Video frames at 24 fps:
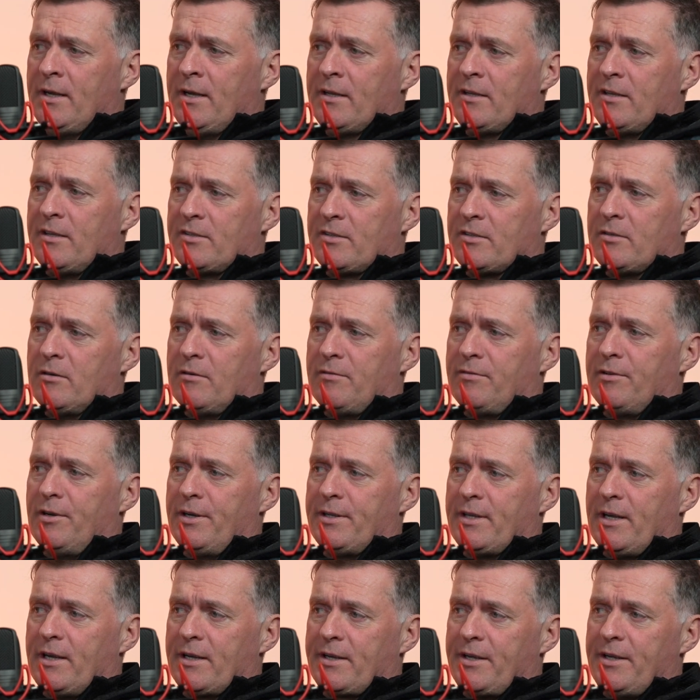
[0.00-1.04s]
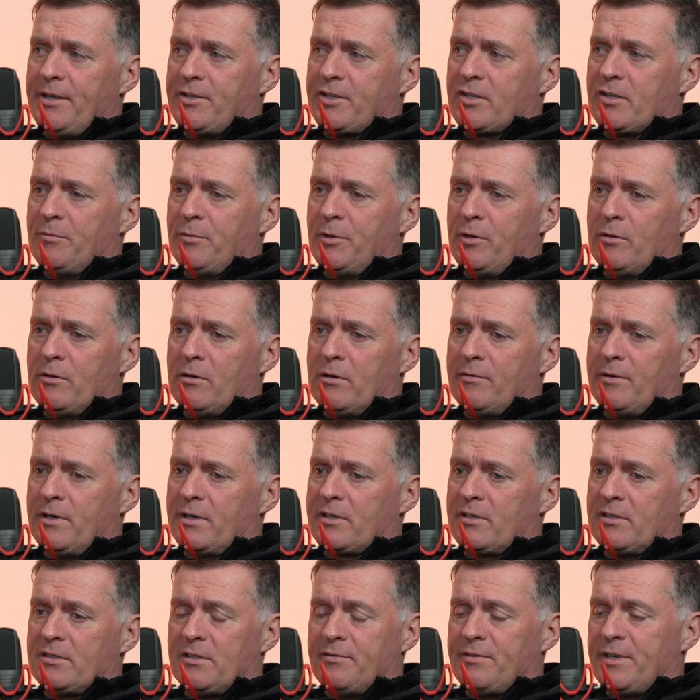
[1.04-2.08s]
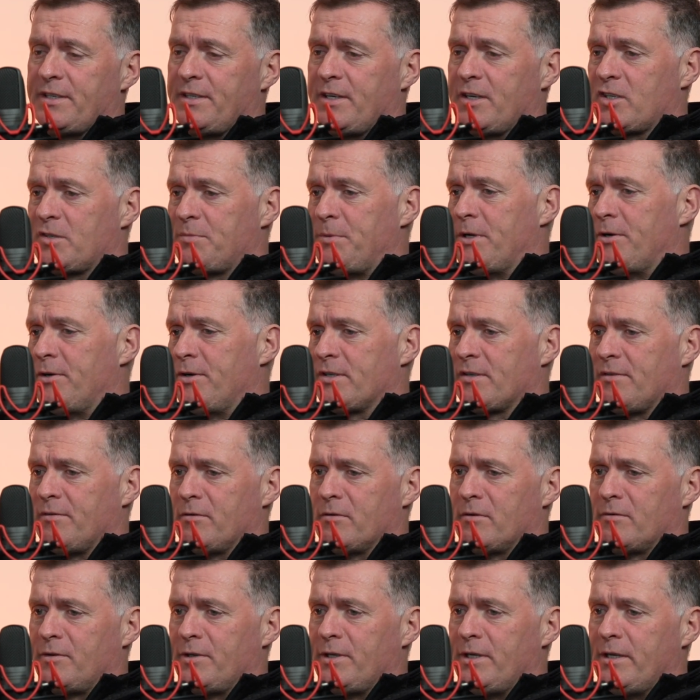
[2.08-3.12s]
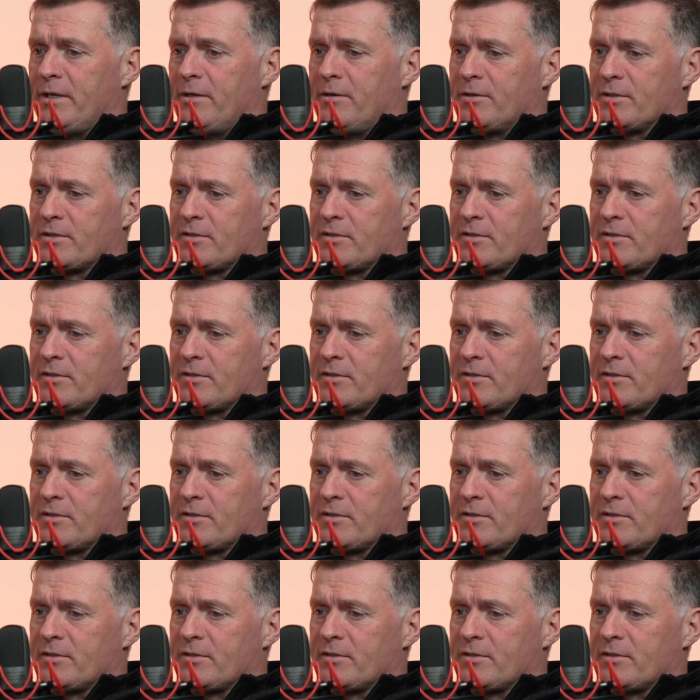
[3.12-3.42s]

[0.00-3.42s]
to stuff like that, kids coming over, because they've had the experience of over a year.